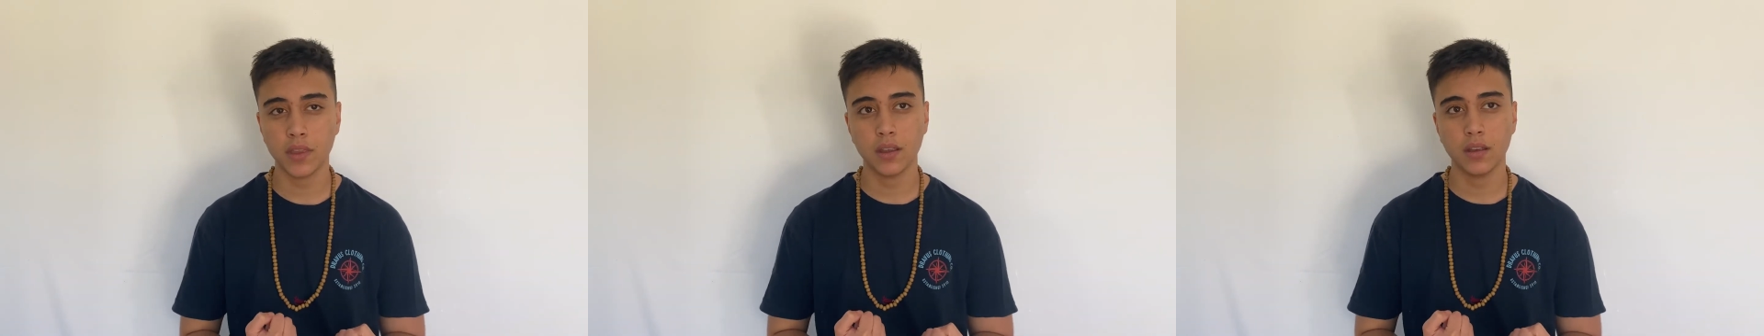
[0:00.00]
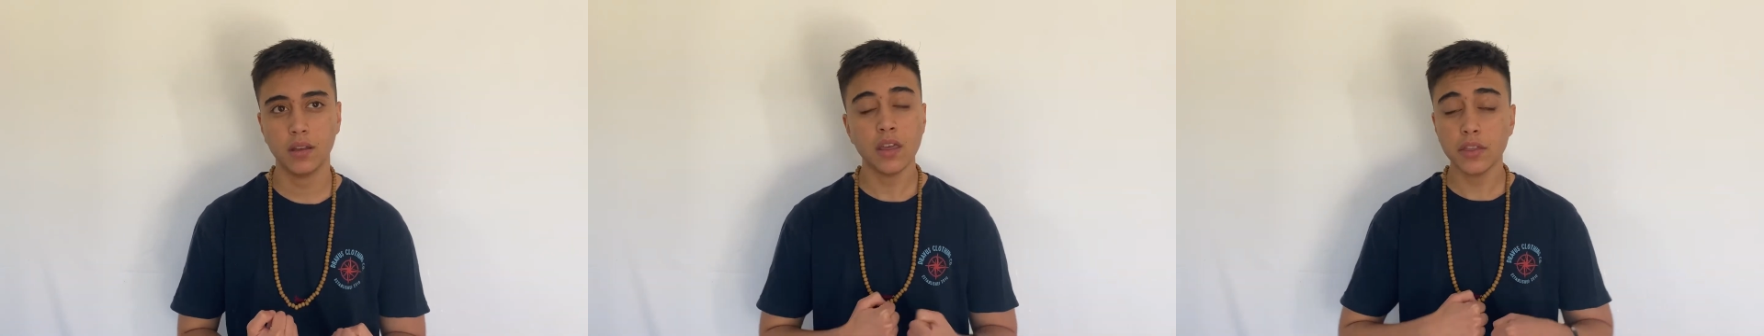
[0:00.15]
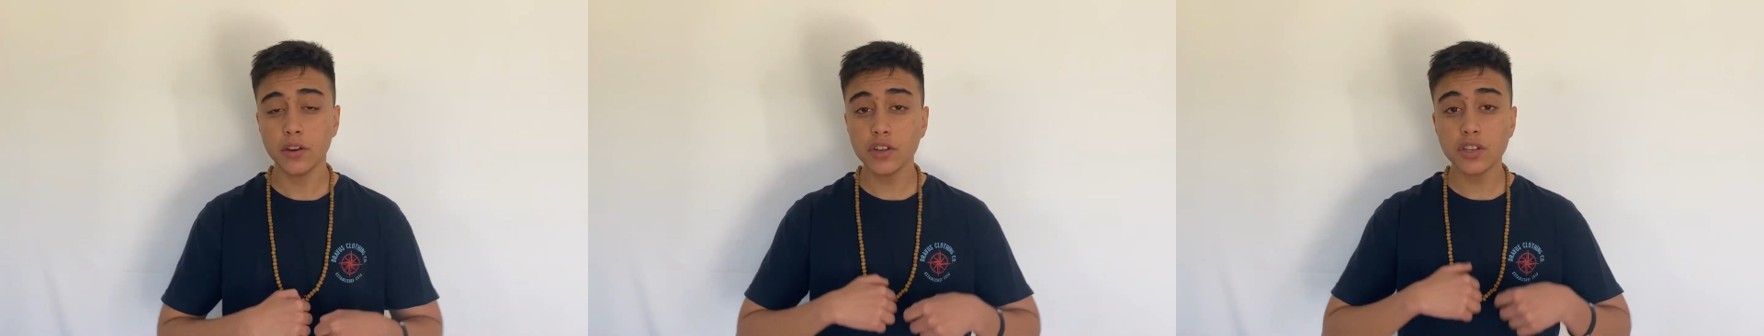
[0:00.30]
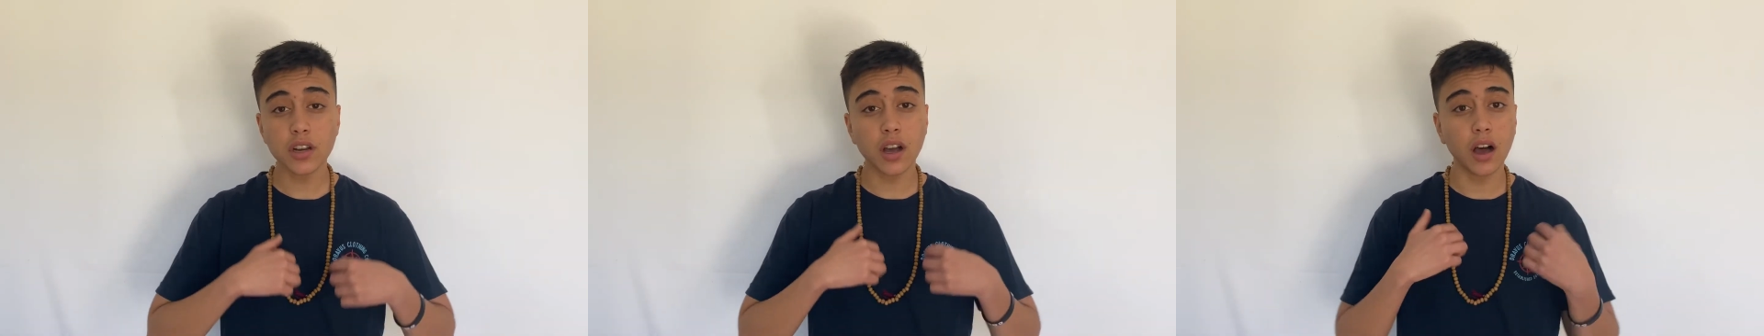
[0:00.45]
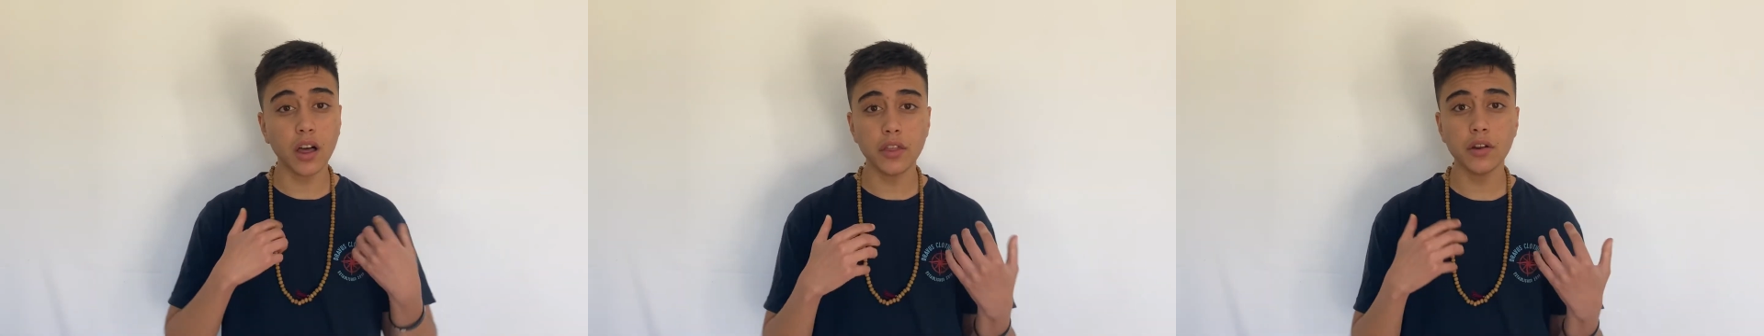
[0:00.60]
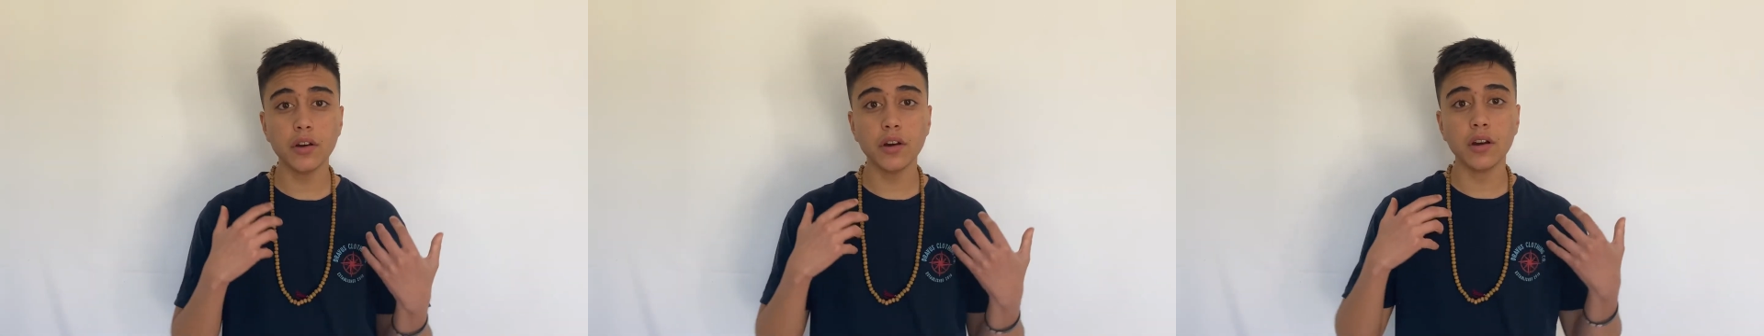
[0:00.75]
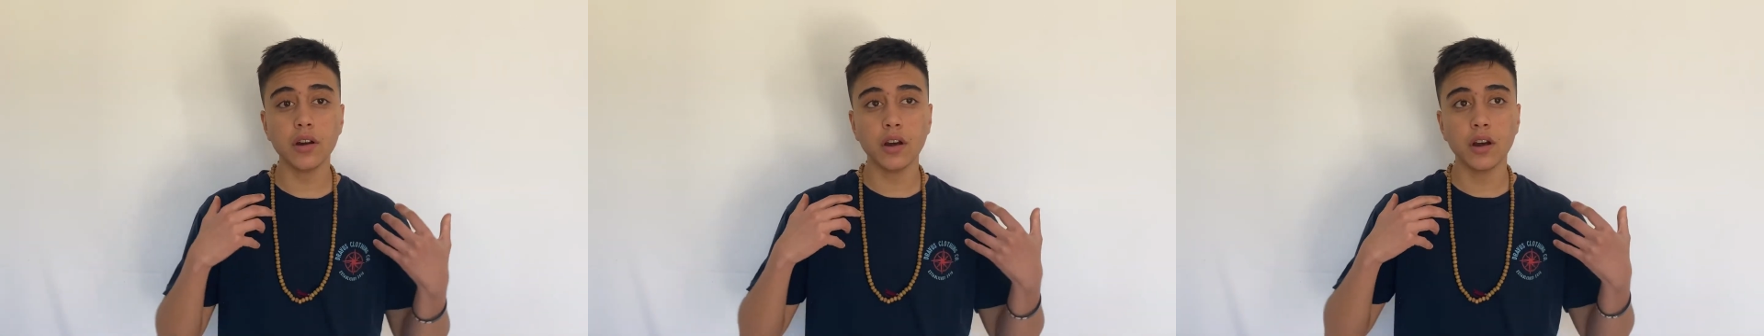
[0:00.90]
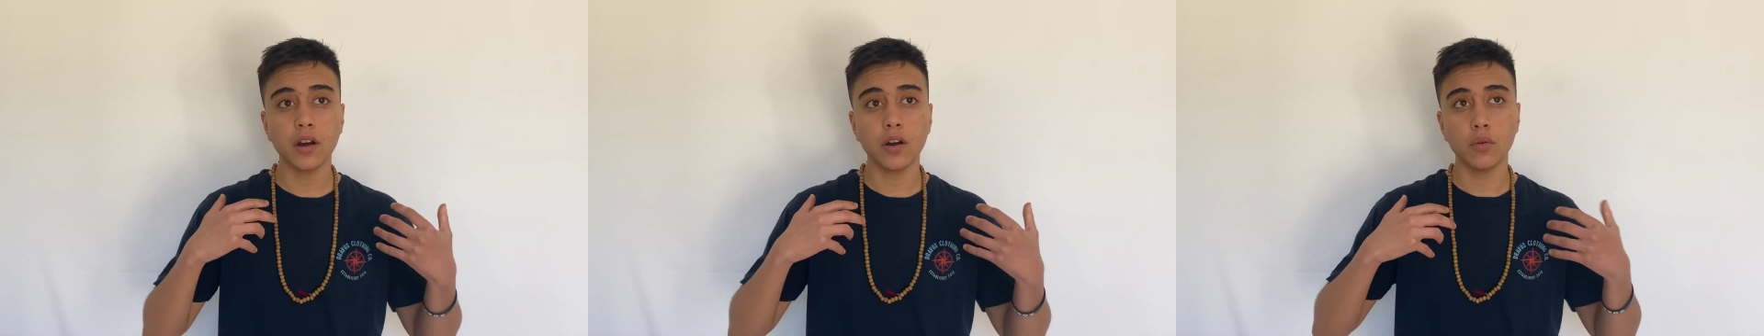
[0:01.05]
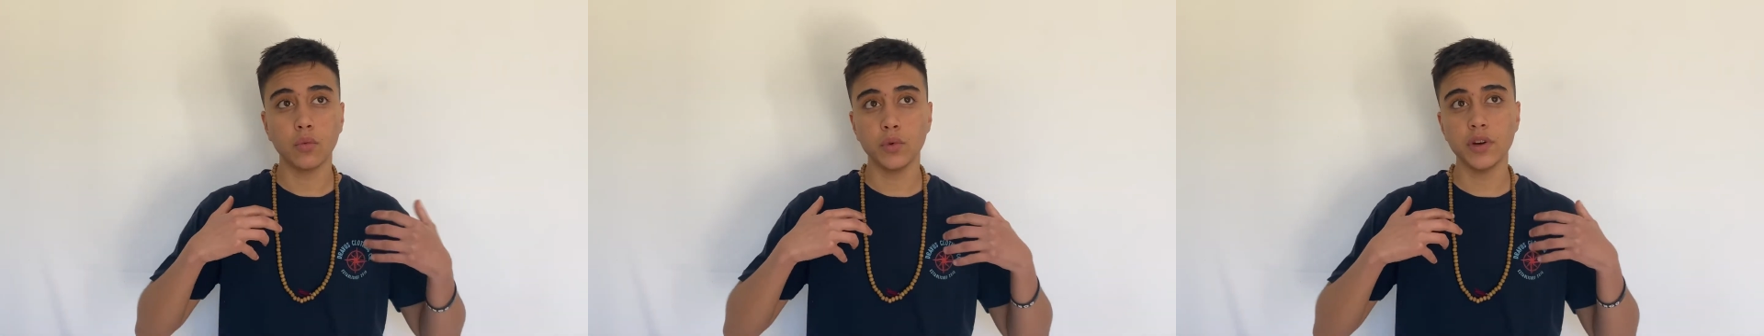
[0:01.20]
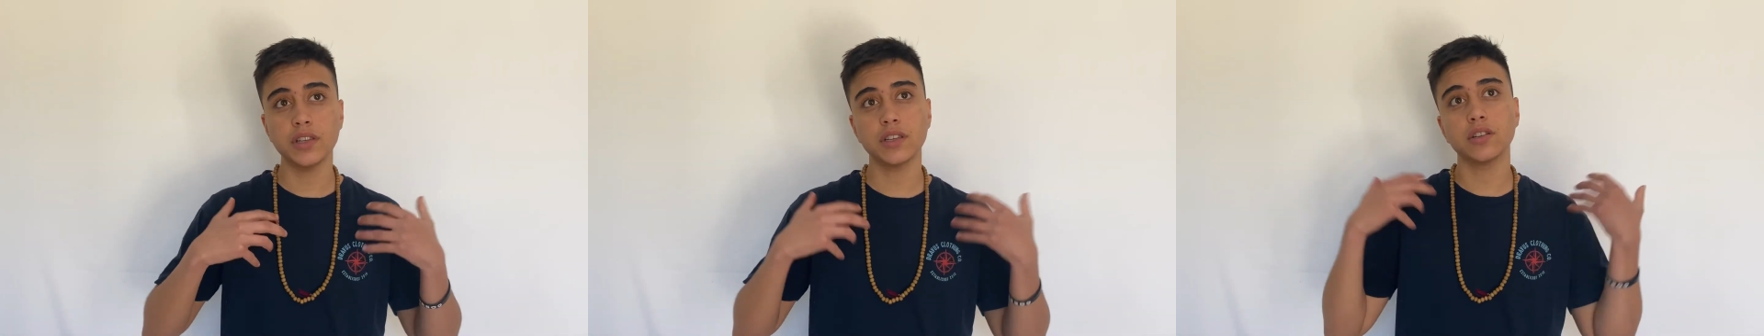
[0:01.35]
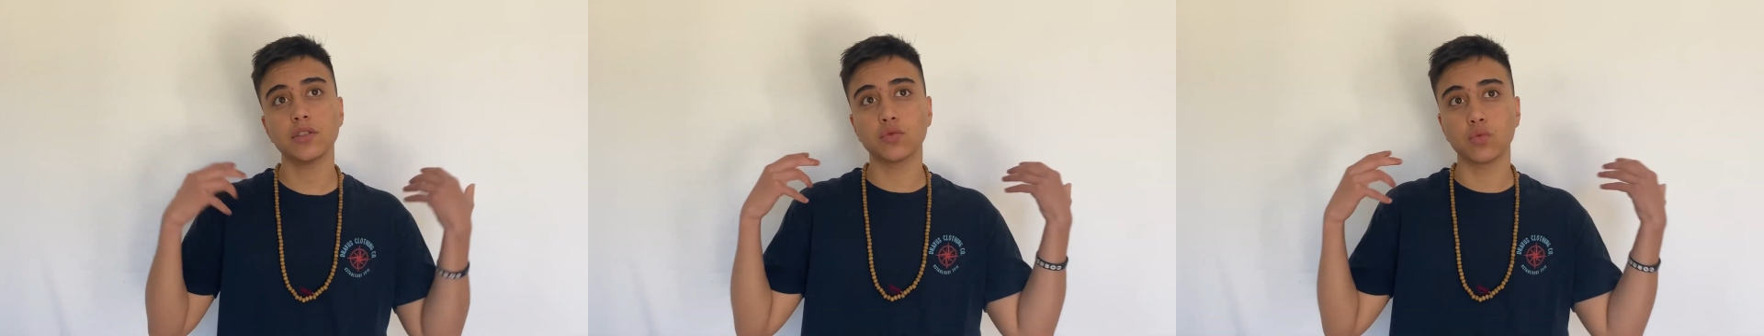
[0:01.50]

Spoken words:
There's other reasons